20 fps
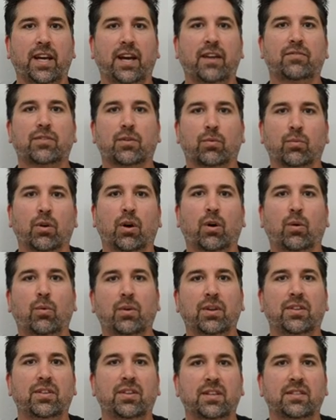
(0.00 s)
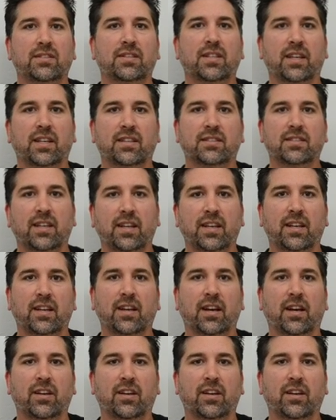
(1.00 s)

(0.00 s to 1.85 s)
have to roll with these things and